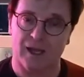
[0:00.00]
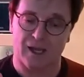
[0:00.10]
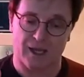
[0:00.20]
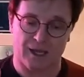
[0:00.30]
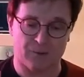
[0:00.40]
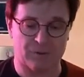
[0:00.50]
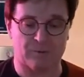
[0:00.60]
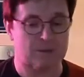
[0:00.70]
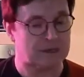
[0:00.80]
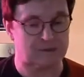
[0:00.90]
He
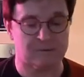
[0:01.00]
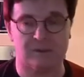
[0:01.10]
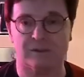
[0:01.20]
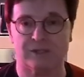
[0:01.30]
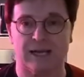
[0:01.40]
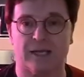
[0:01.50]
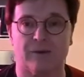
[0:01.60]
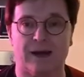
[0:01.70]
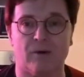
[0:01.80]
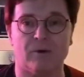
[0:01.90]
will check you
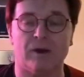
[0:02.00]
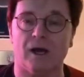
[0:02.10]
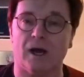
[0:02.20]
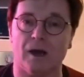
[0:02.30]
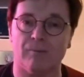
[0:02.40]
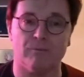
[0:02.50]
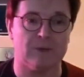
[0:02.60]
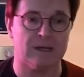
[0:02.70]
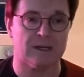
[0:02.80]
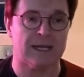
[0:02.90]
out, um,
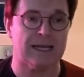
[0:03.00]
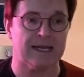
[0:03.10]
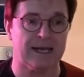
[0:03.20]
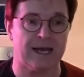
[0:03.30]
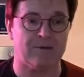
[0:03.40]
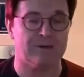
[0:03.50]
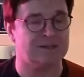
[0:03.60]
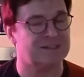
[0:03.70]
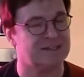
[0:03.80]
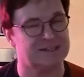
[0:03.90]
he'll lay you down.
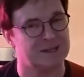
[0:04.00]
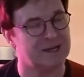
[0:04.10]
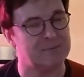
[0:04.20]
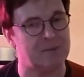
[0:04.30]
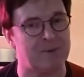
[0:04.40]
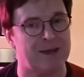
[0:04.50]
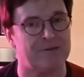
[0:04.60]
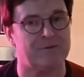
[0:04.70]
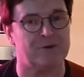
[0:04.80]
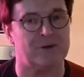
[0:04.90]
It's, it's a little bit
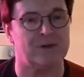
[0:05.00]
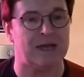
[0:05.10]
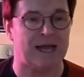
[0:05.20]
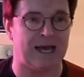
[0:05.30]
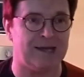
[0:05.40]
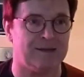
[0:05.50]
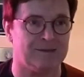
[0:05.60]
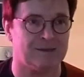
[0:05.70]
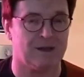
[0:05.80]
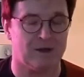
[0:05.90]
painful and
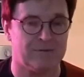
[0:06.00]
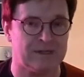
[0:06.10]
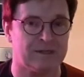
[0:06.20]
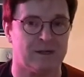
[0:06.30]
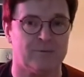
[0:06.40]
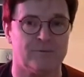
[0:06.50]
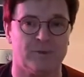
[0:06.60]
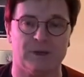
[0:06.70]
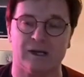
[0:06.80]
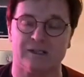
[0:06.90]
there's a lot of
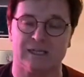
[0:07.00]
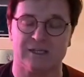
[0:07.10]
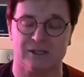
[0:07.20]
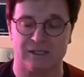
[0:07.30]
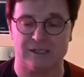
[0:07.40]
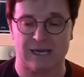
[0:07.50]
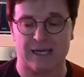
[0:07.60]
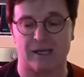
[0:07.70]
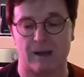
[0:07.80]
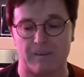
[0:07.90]
discomfort because he's going to check
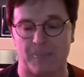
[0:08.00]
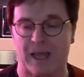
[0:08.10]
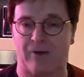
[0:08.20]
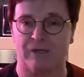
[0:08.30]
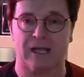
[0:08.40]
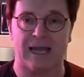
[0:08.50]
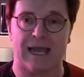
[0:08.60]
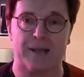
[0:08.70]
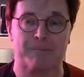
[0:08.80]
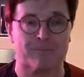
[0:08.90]
you, out your leg,